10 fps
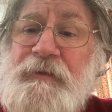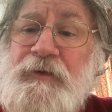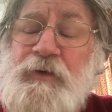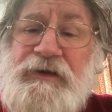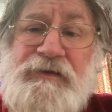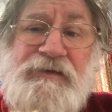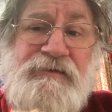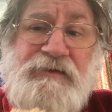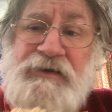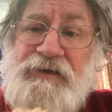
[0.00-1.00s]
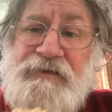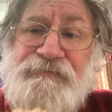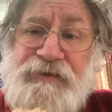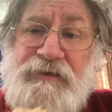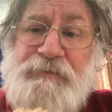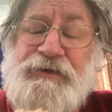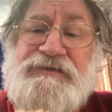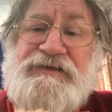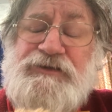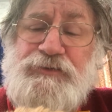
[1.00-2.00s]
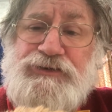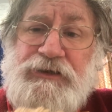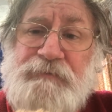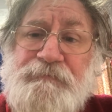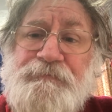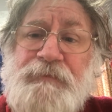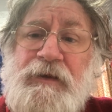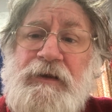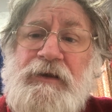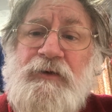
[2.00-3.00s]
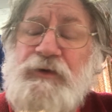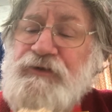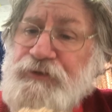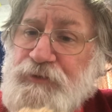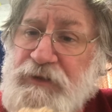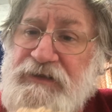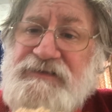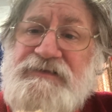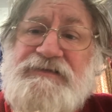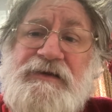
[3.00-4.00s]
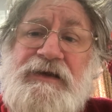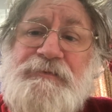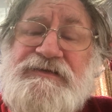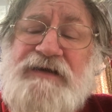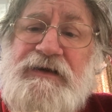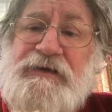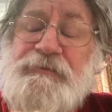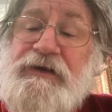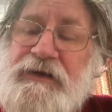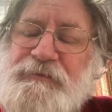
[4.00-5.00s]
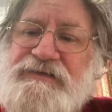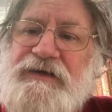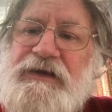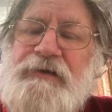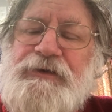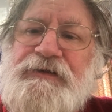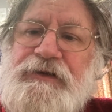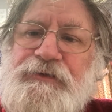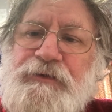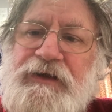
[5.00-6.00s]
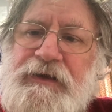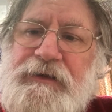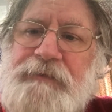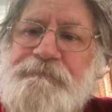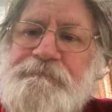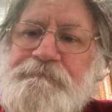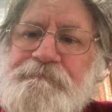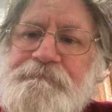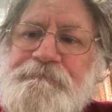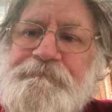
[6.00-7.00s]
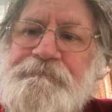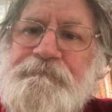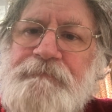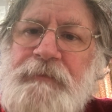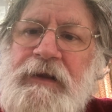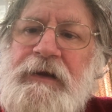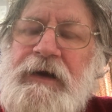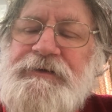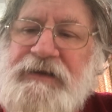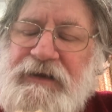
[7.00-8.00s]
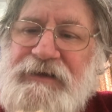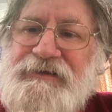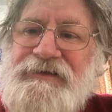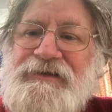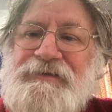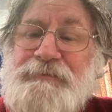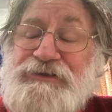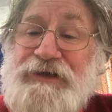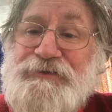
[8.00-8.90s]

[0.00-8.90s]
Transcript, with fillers: with fearing persecution, with good reason to claim asylum in the UK. And again, Michelle